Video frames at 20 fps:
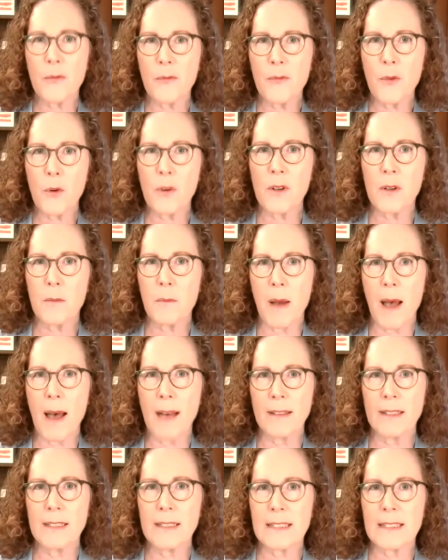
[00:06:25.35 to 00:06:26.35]
foreign
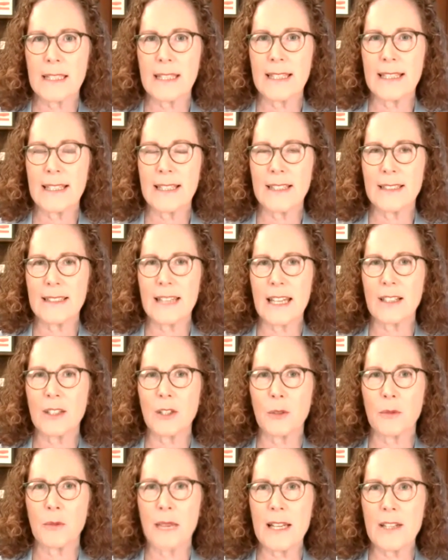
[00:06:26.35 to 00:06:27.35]
policy
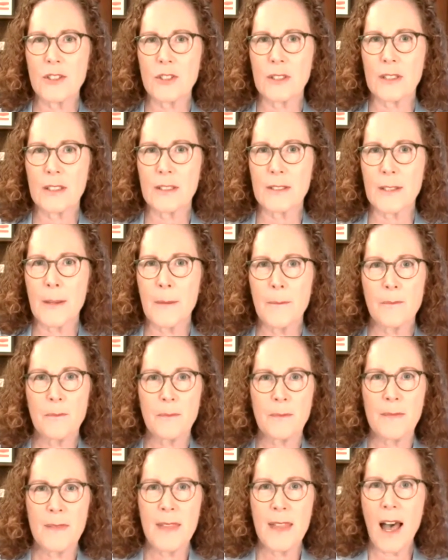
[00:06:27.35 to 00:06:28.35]
declarations
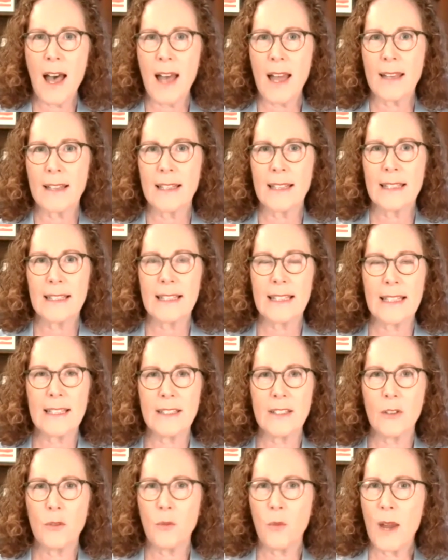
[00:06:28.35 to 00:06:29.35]
not
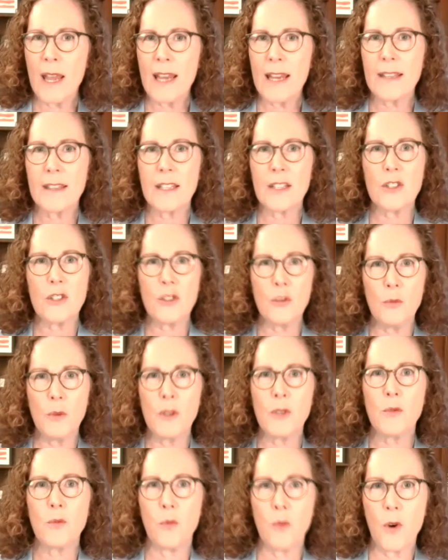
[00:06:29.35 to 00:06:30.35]
in the way that you
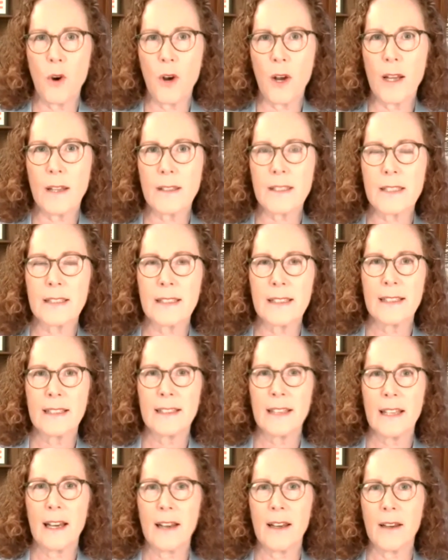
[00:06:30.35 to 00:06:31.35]
would want
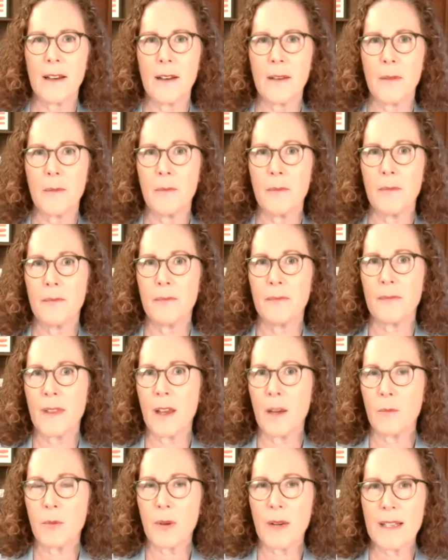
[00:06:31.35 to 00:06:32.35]

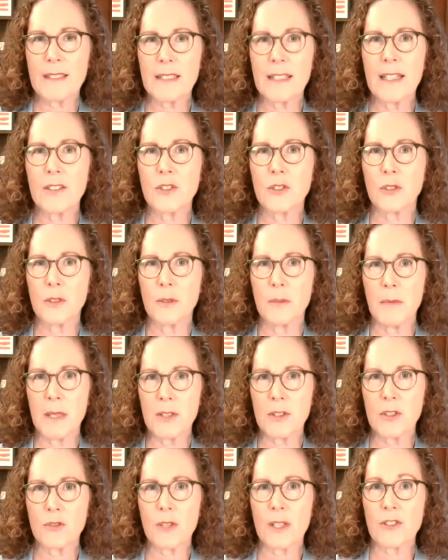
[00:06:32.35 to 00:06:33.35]
a presidential
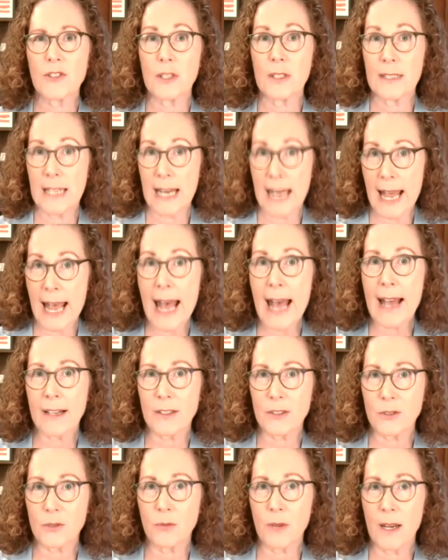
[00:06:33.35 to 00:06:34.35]
administration to act,
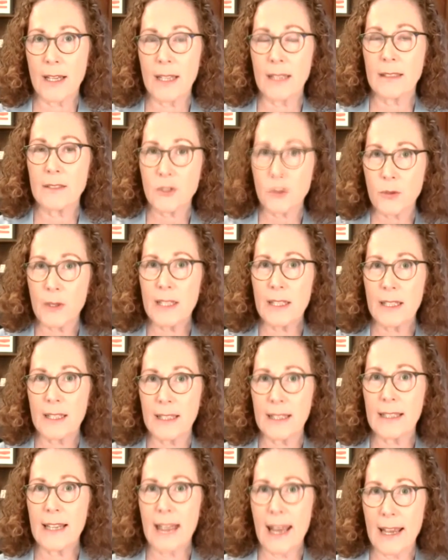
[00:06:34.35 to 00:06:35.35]
right? Treating
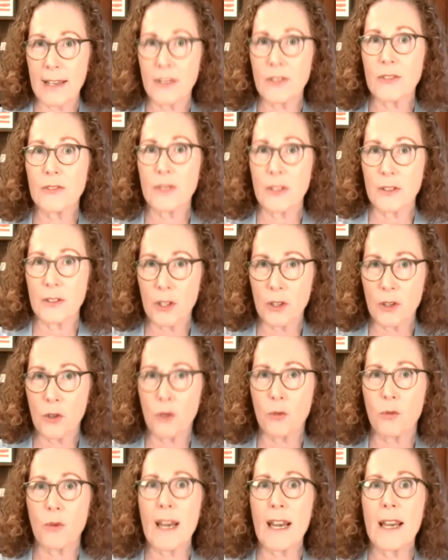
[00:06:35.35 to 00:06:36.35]
it as the
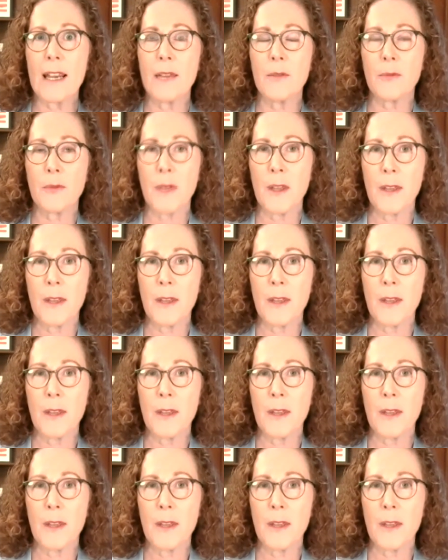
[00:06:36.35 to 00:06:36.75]
grave